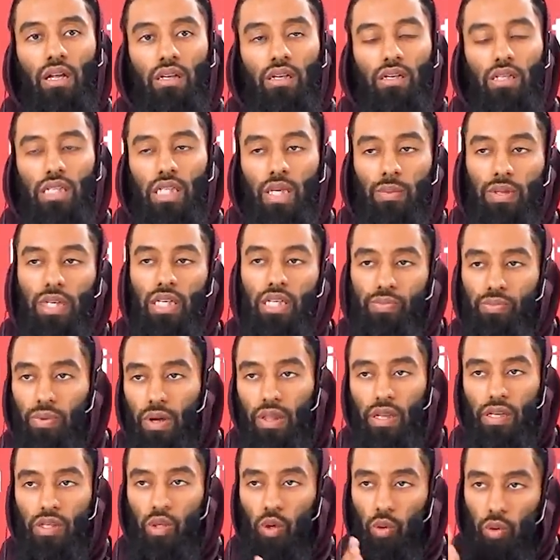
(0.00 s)
Some of these
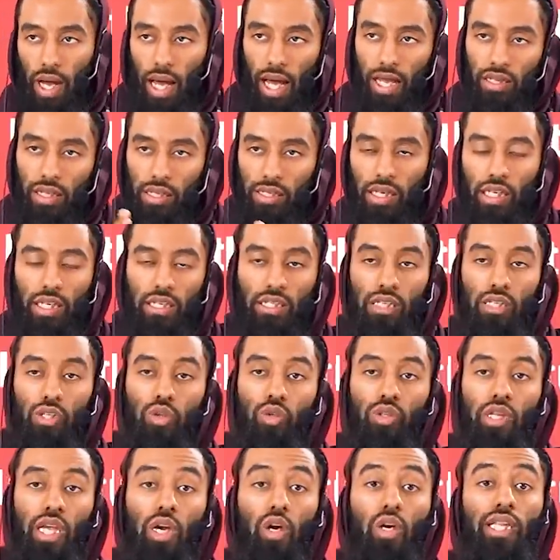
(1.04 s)
brothers who were at this institute,
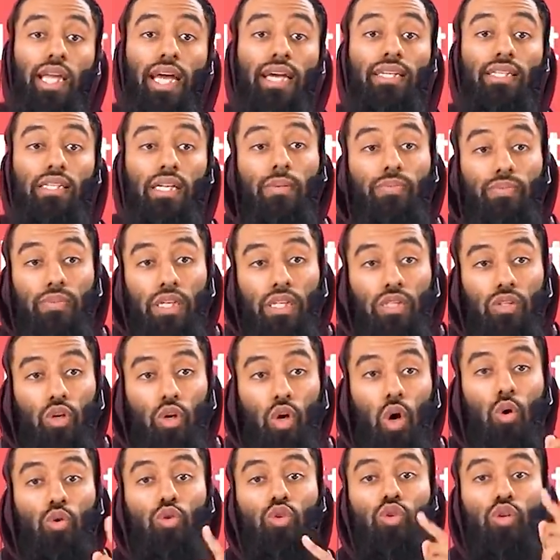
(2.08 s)
they got accepted to
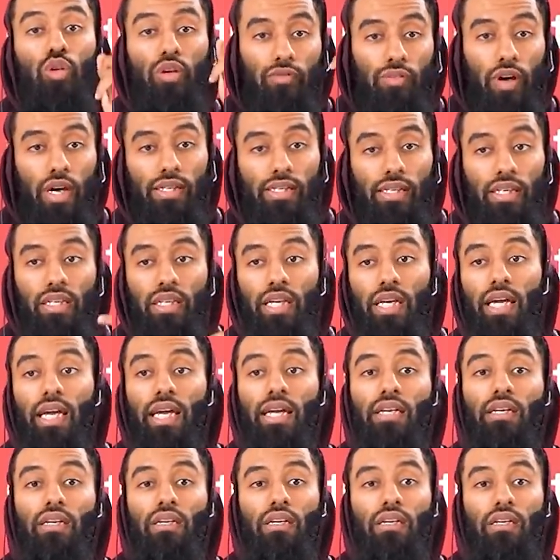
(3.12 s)
go to university
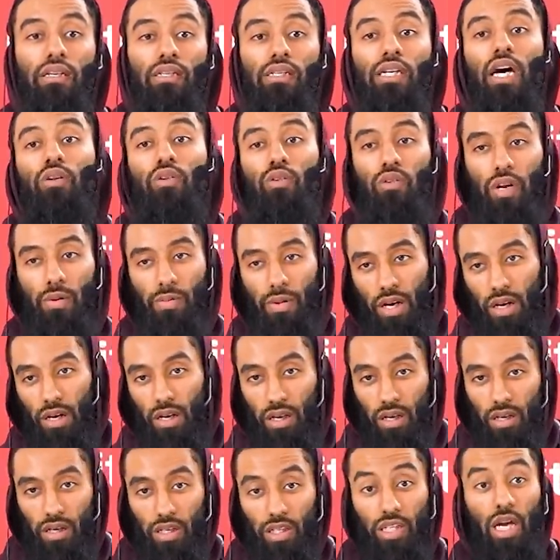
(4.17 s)
in Saudi Arabia,
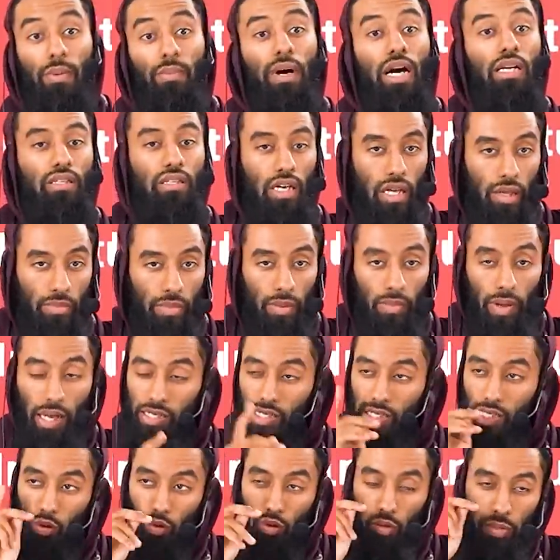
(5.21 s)
Jama'at al-Imam. I
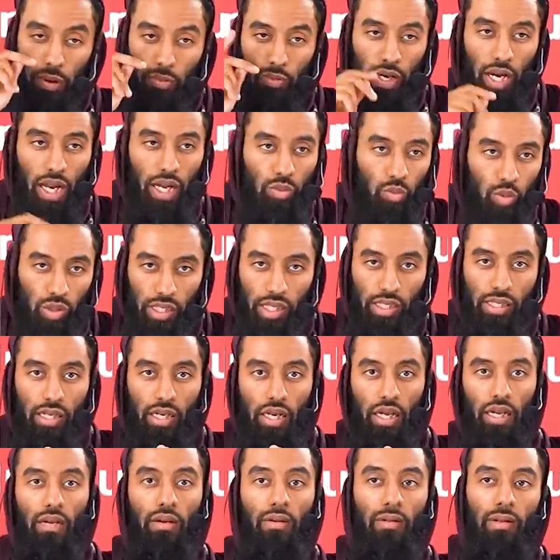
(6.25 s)
still remember it like it was
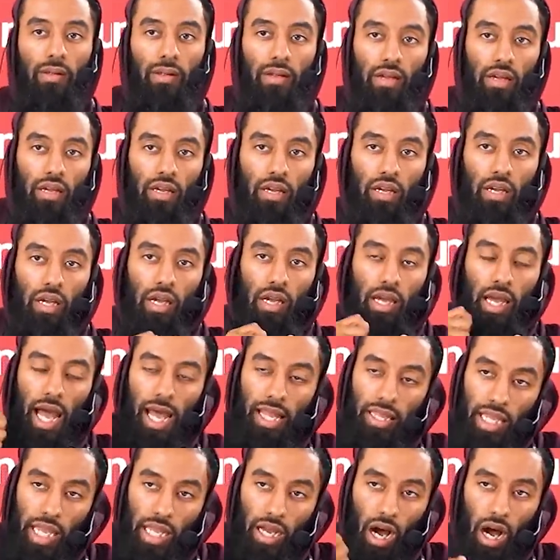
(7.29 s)
yesterday.
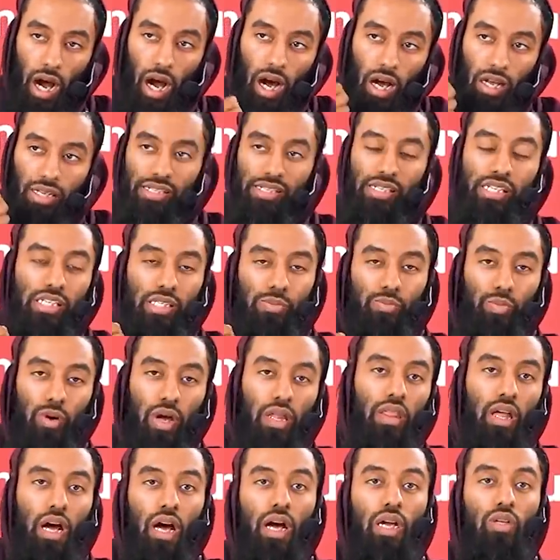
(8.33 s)
And they asked this
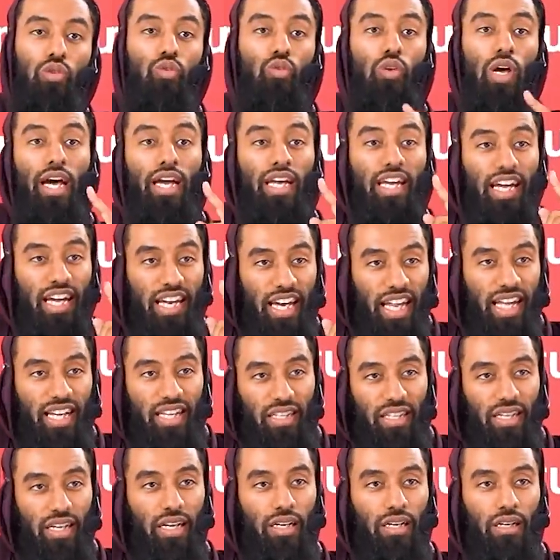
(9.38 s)
brother to a
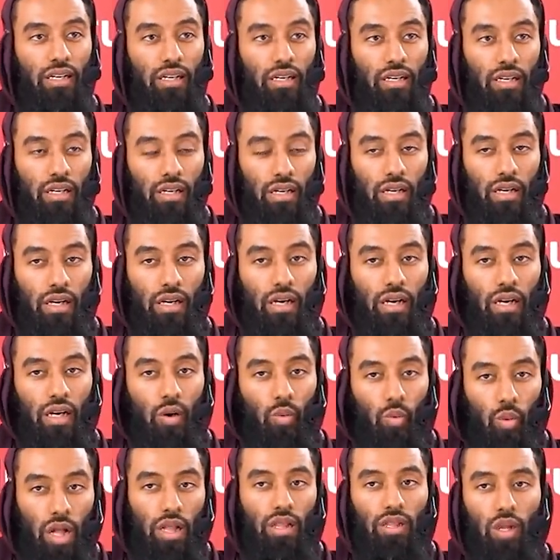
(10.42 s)
Canadian,
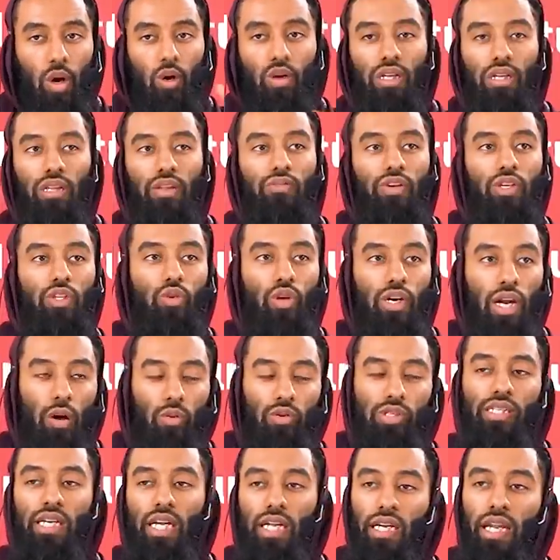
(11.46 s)
well-known individual, and I
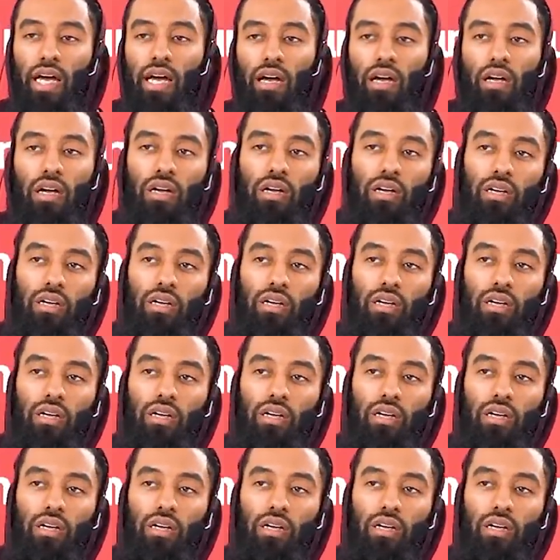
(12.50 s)
was sitting there.